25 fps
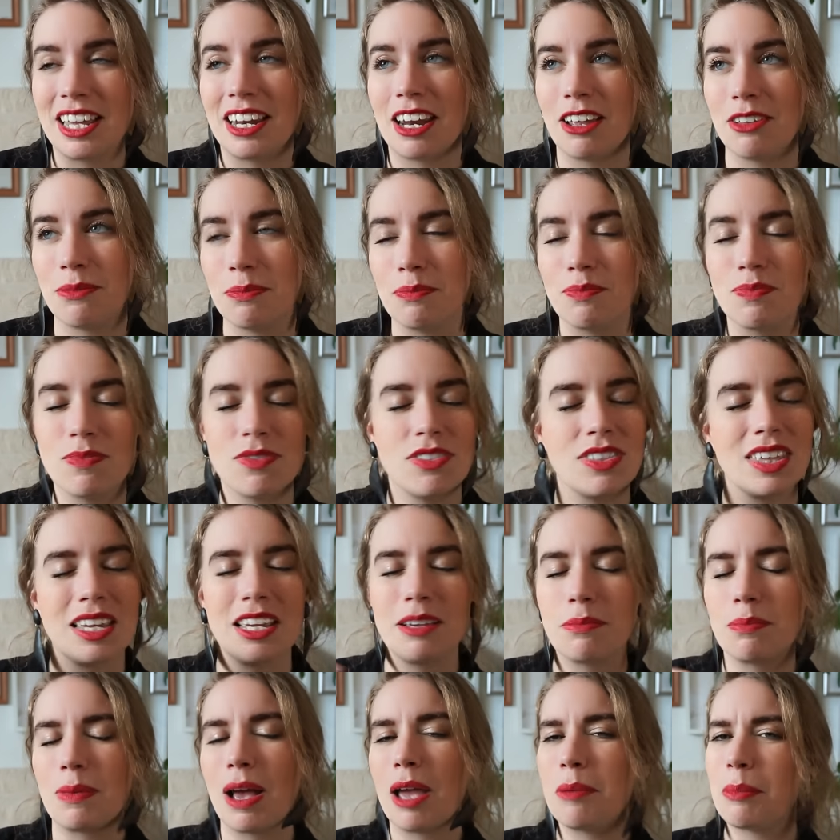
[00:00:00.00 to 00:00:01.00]
And I
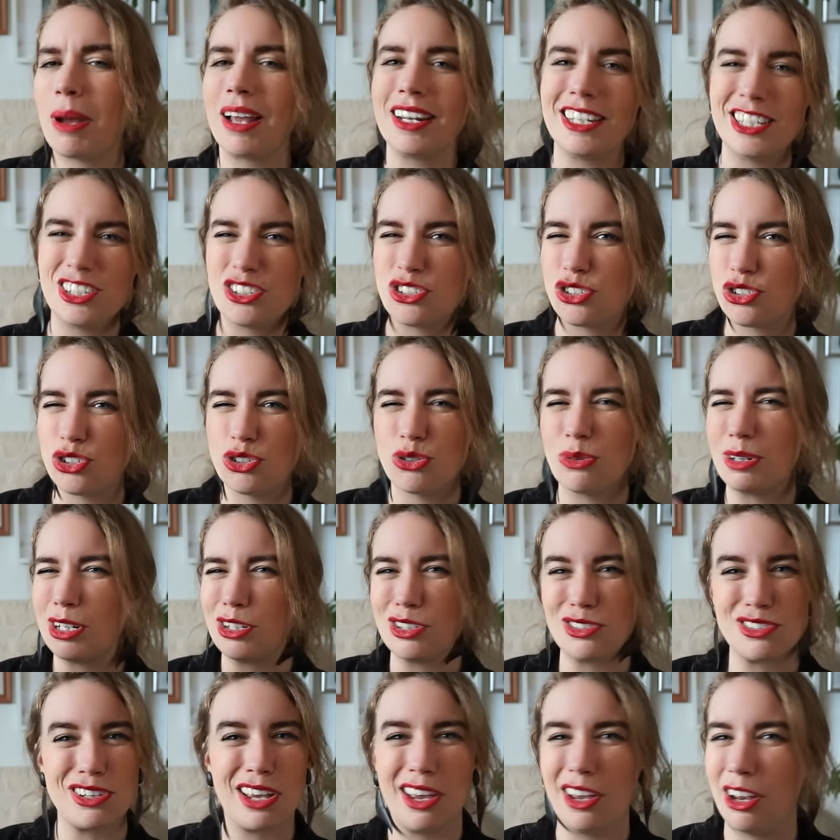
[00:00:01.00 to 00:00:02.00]
think I might need to do an
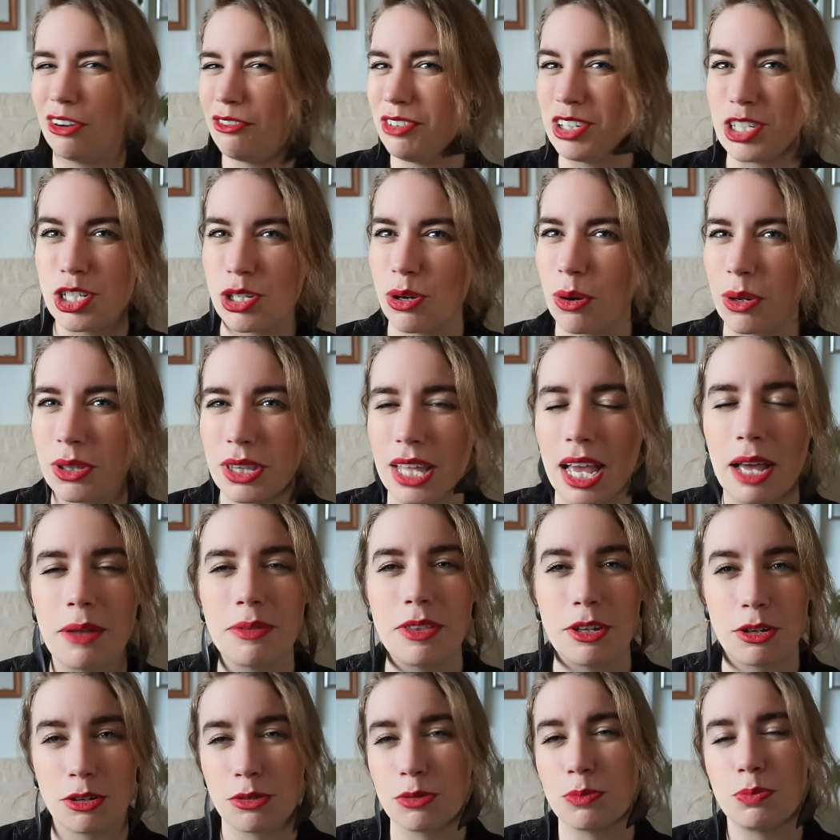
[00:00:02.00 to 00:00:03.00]
entire video on that.
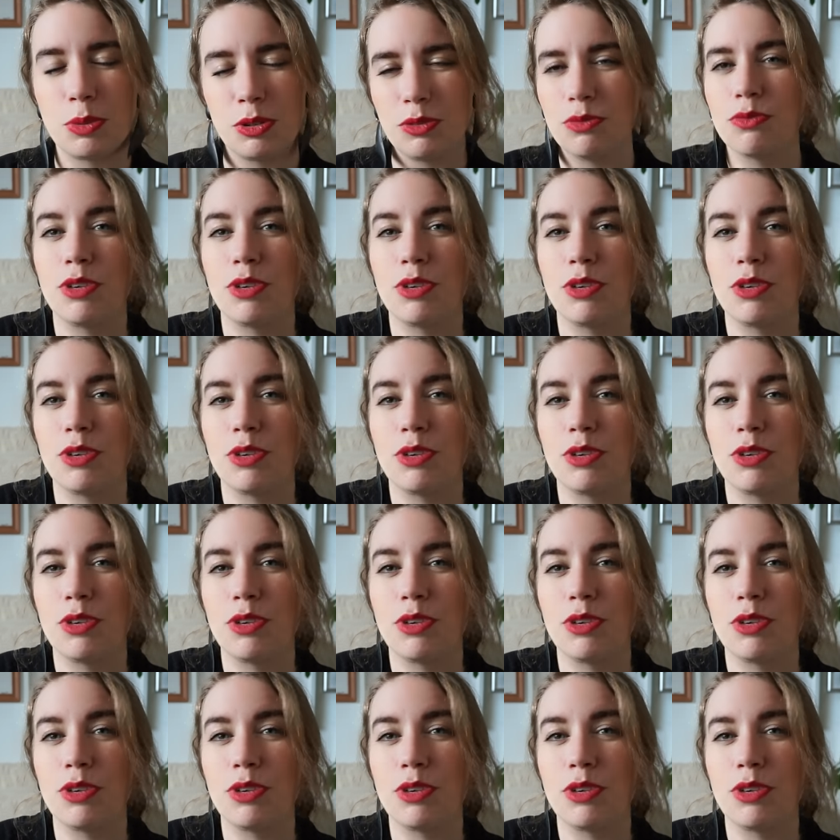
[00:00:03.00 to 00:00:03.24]
That could be